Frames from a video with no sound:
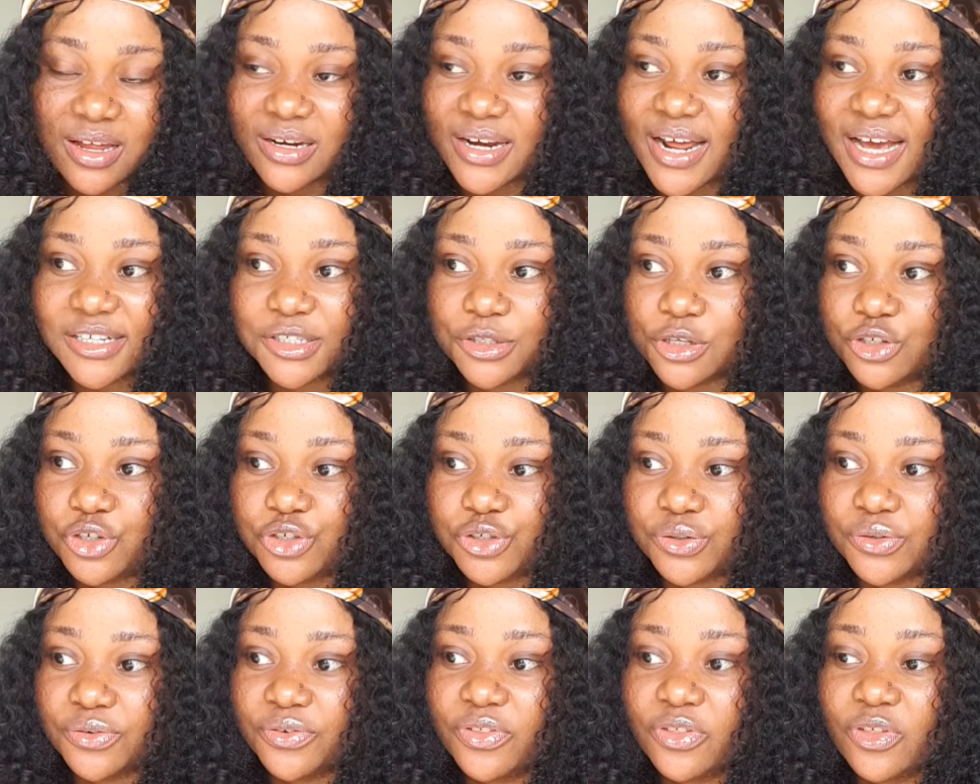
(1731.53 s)
That's the
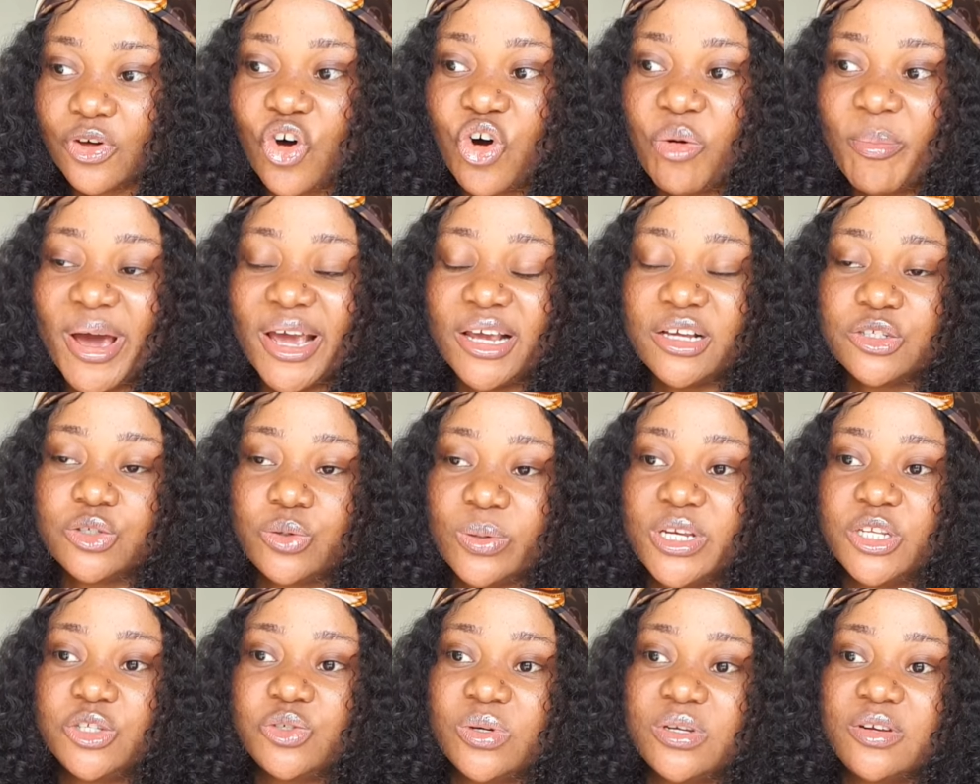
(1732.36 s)
truth. All my
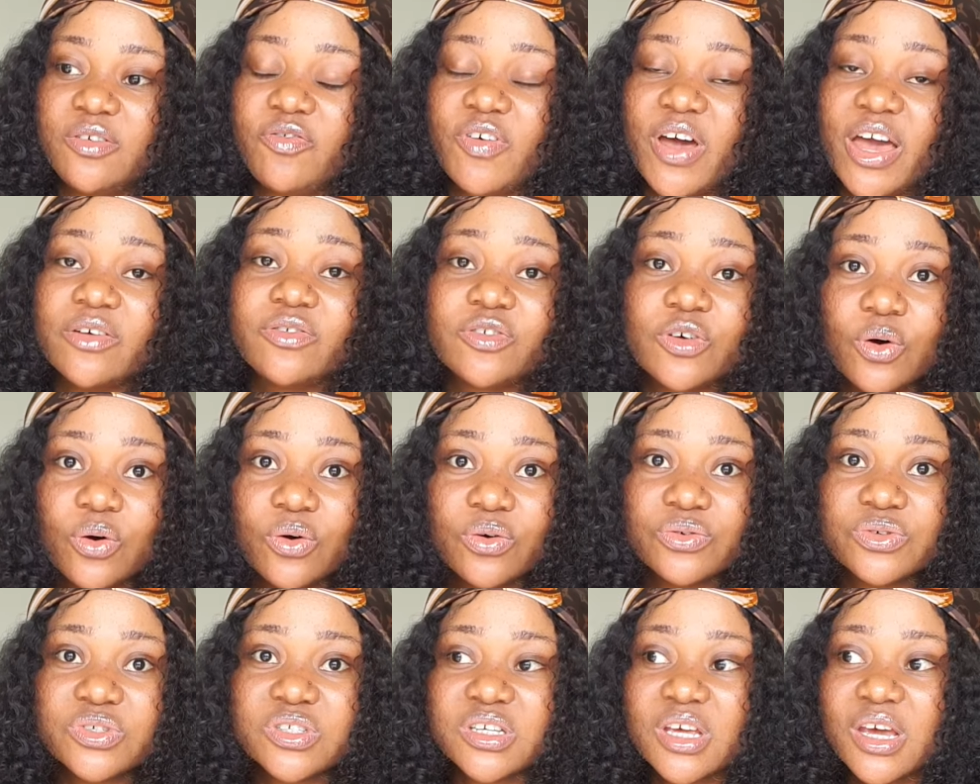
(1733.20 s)
2025
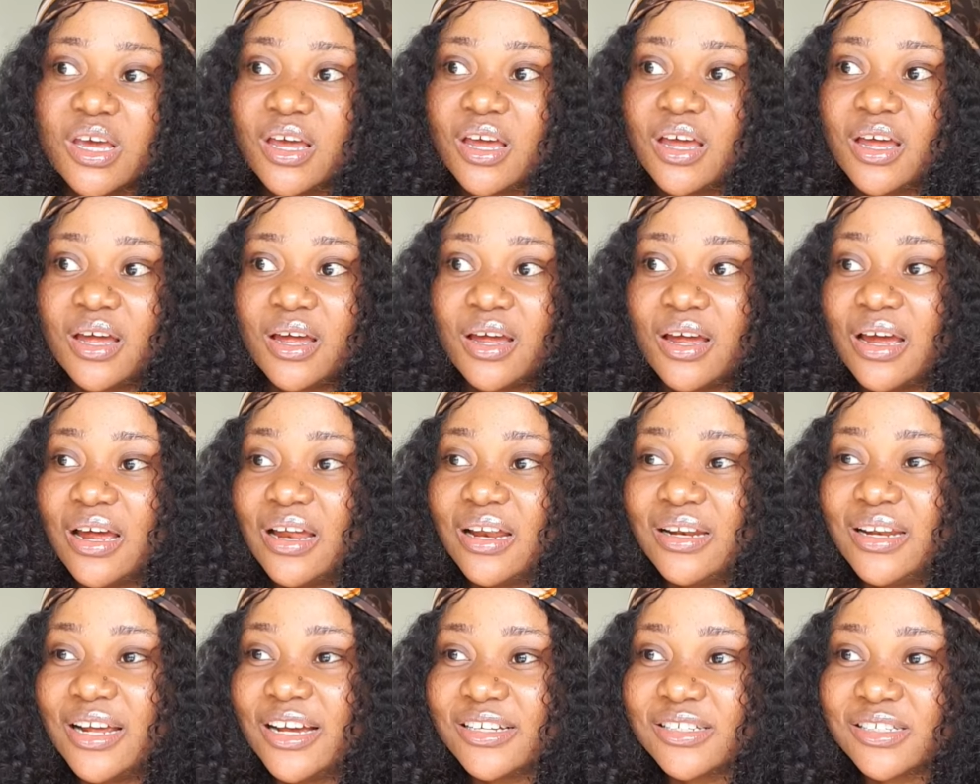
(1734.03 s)
goals,
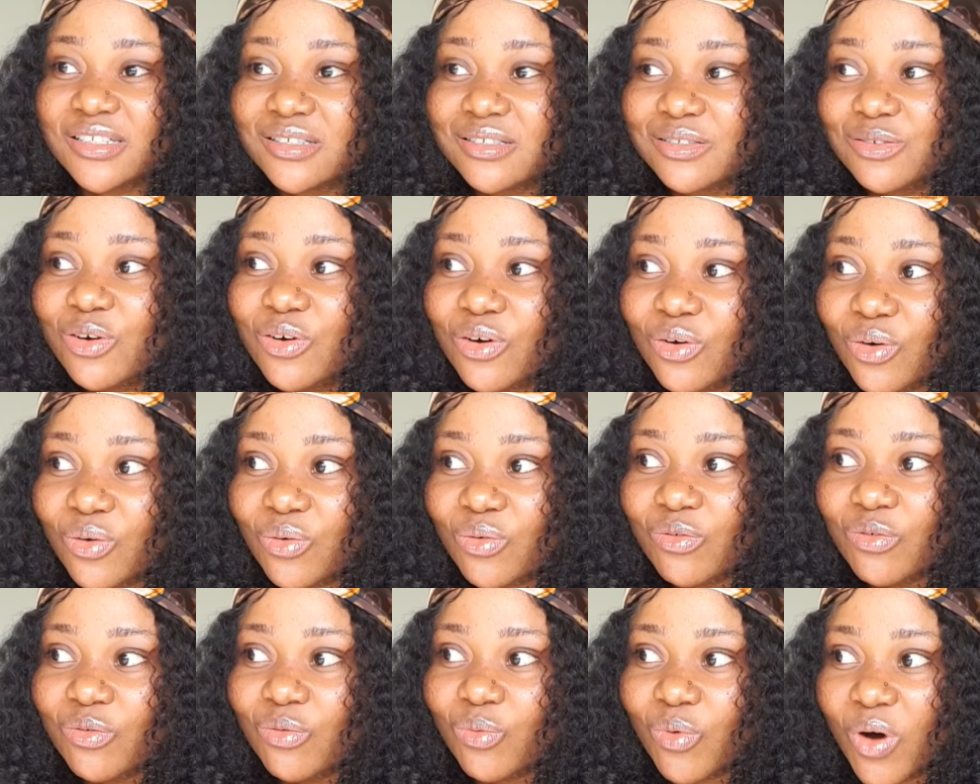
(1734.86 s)
there's
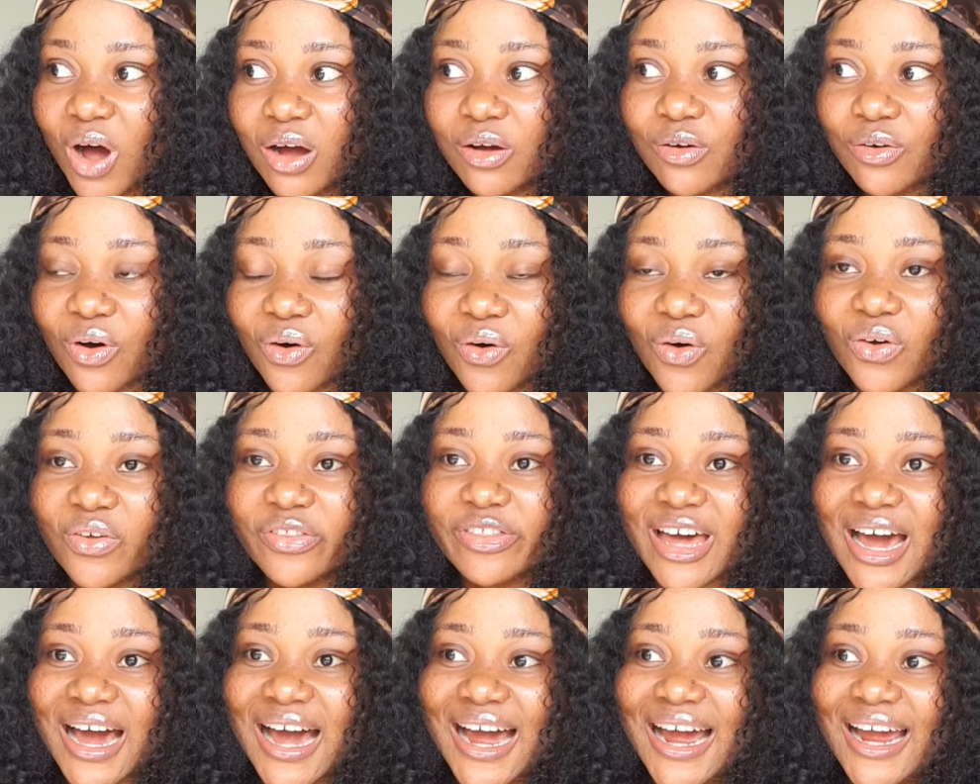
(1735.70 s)
no one goal
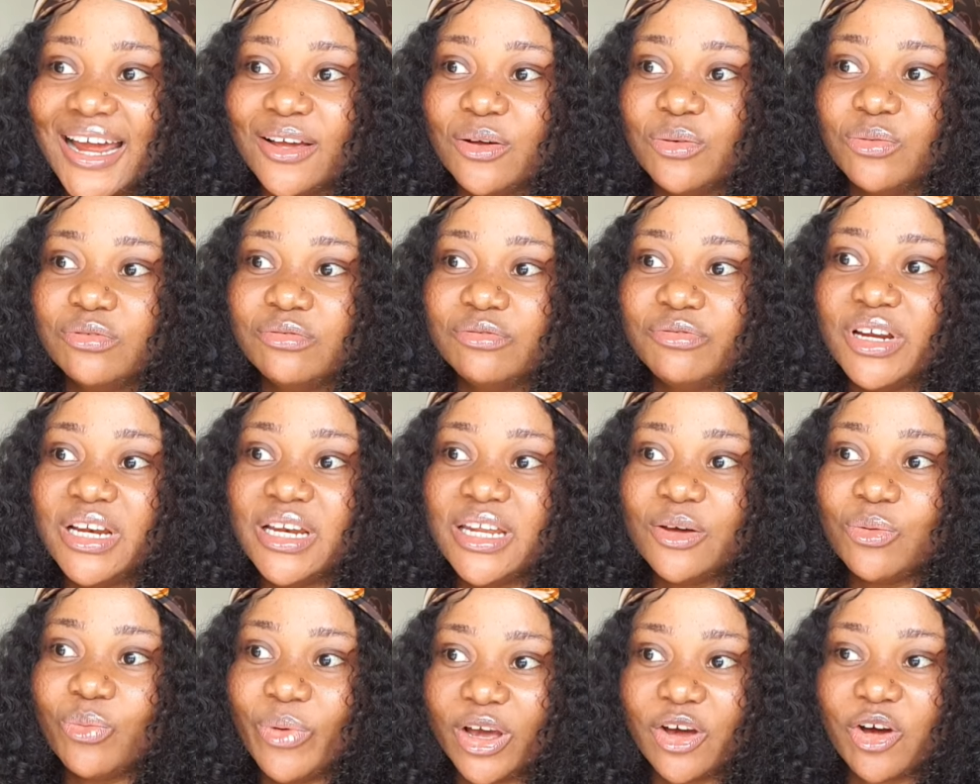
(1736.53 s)
that I
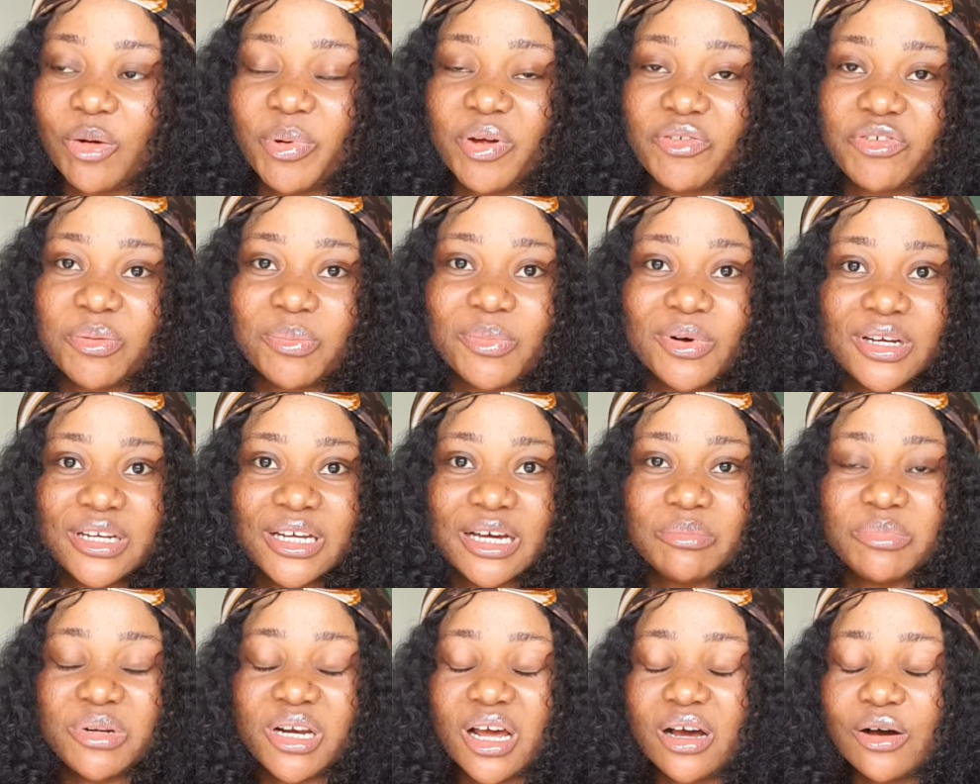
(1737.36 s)
really wake up every morning
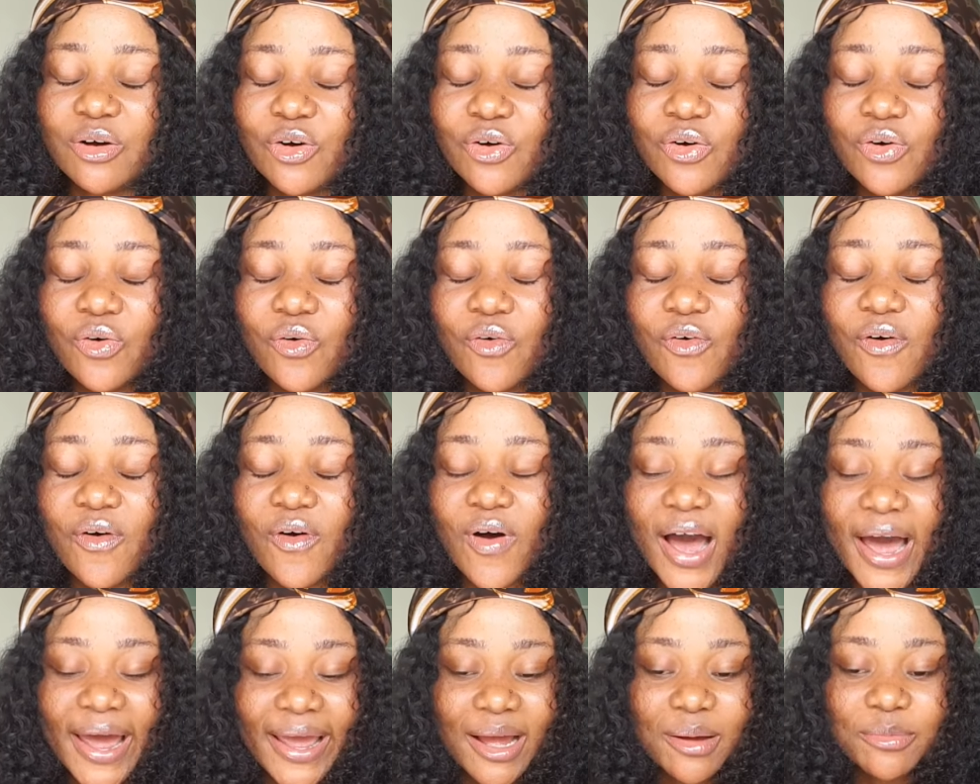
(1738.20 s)
and be like,
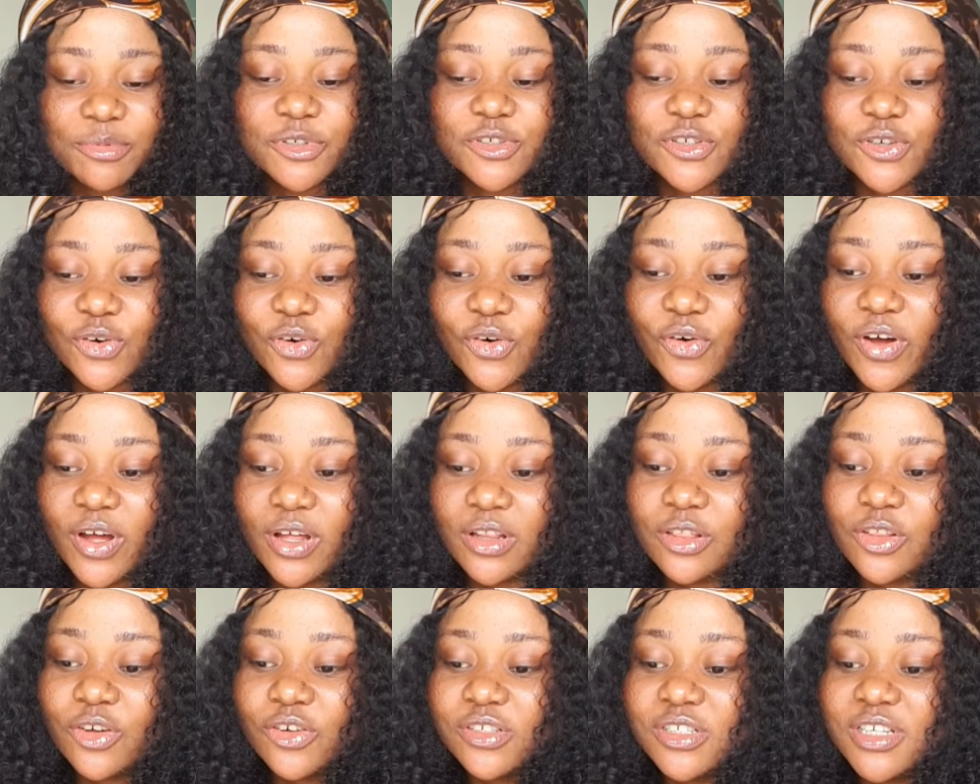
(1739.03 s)
oh, I am so
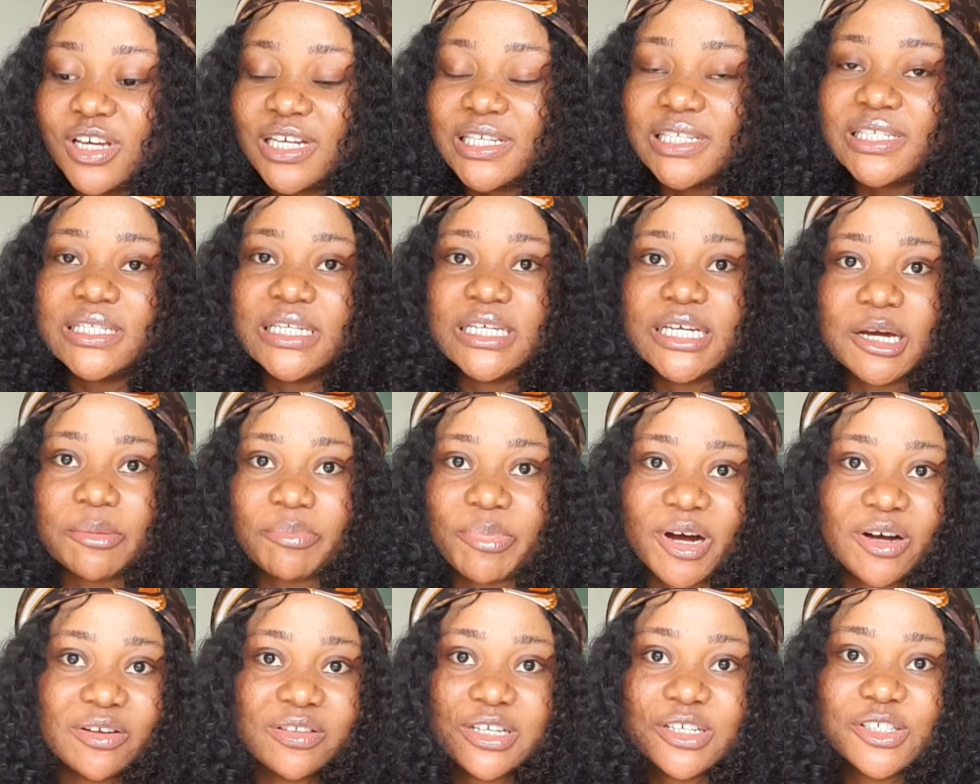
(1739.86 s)
enthusiastic
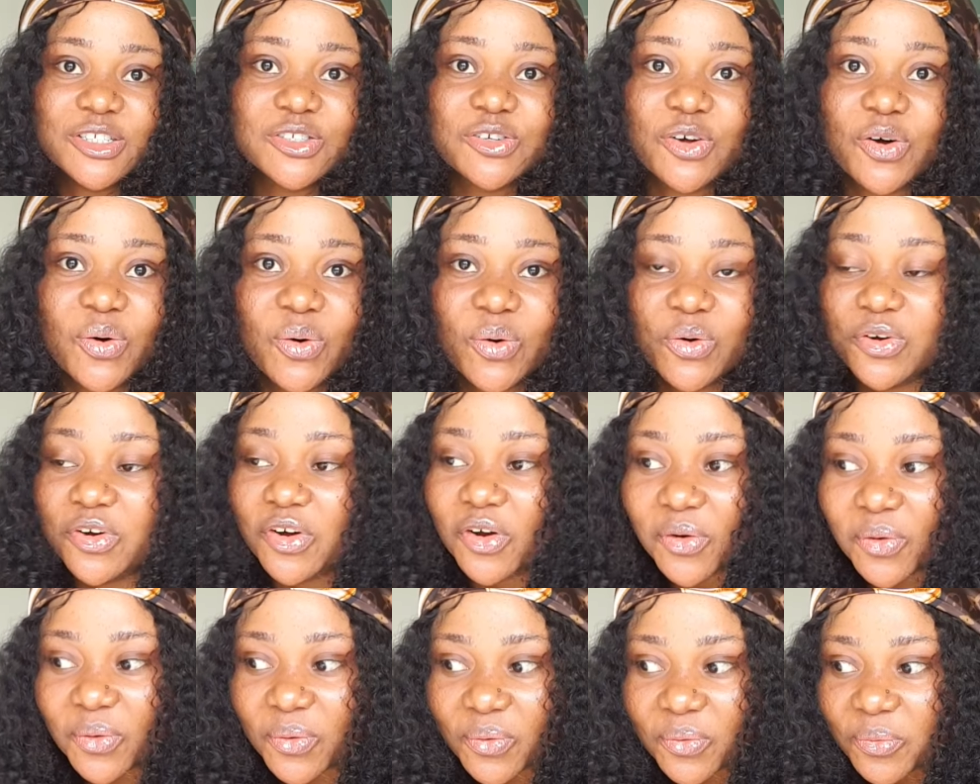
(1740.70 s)
about this goal.
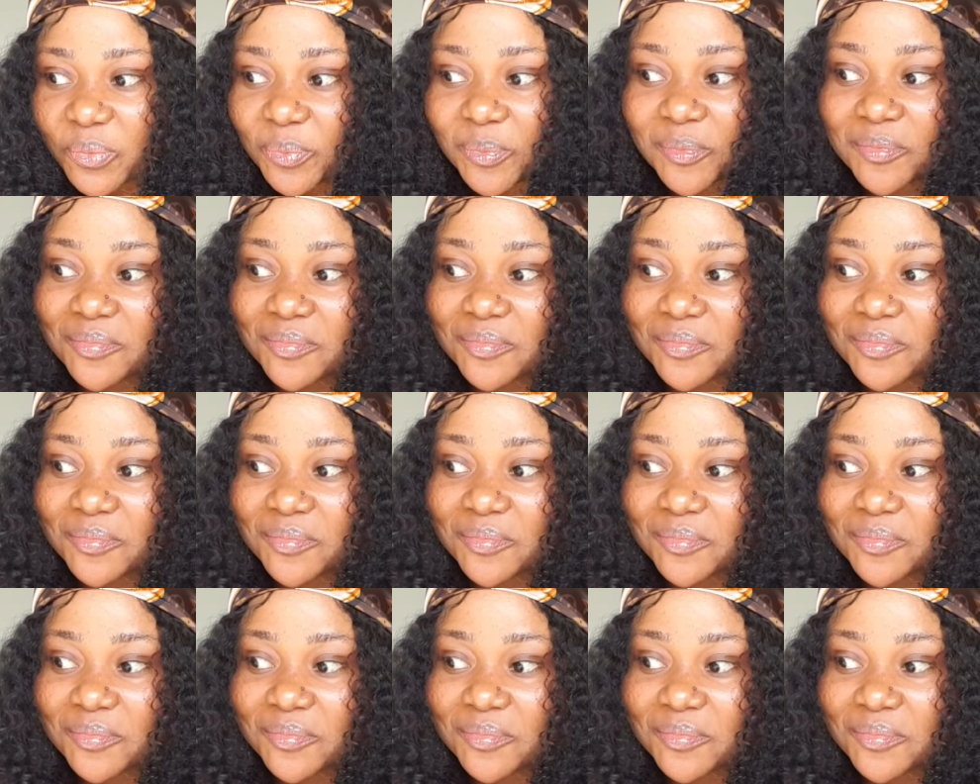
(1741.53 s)
No.